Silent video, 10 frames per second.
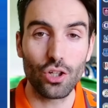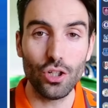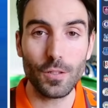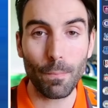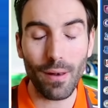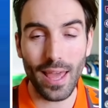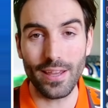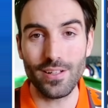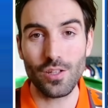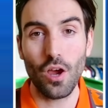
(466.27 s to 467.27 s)
Good
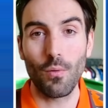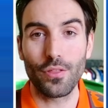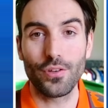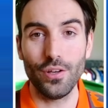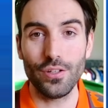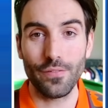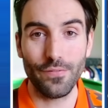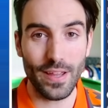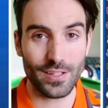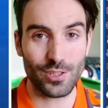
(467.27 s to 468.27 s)
players with good
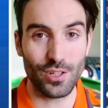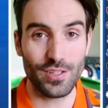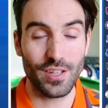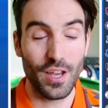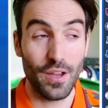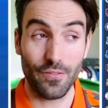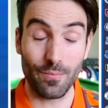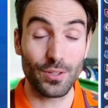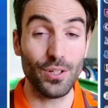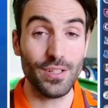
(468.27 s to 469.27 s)
fixtures
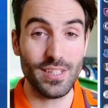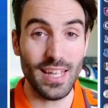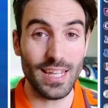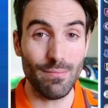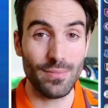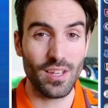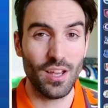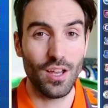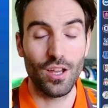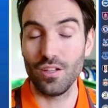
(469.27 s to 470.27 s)
from good teams.
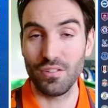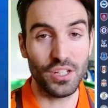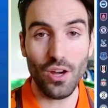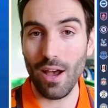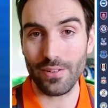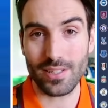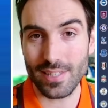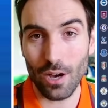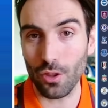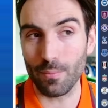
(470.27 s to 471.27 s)
You're not having to
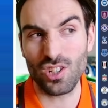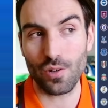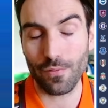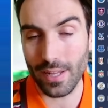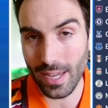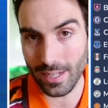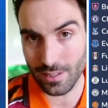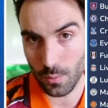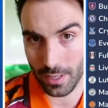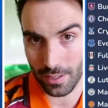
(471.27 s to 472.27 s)
sell them because you're free hitting
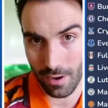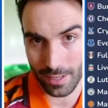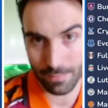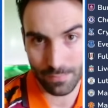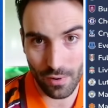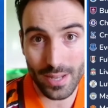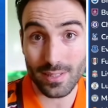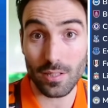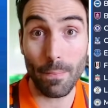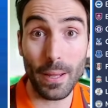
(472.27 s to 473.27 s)
in 29, right?
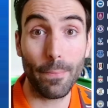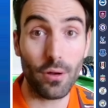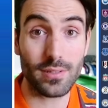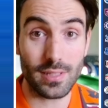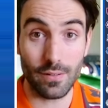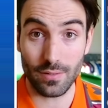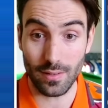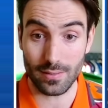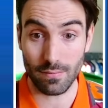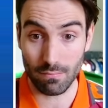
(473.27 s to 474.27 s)
So that's a big positive to
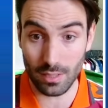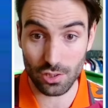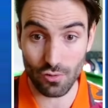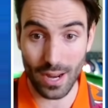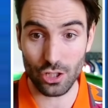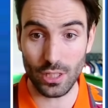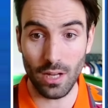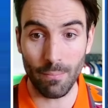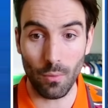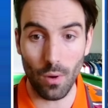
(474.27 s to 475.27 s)
this strategy
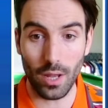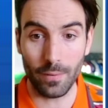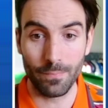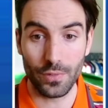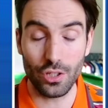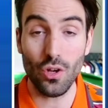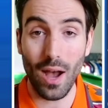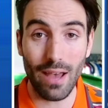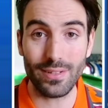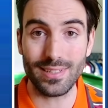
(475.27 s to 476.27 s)
number 1. You're
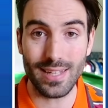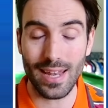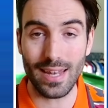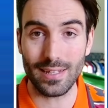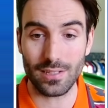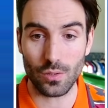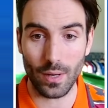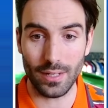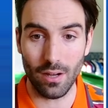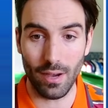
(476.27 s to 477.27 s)
not having to dead end into
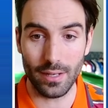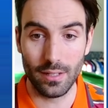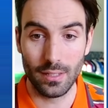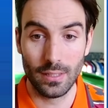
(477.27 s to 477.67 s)
29.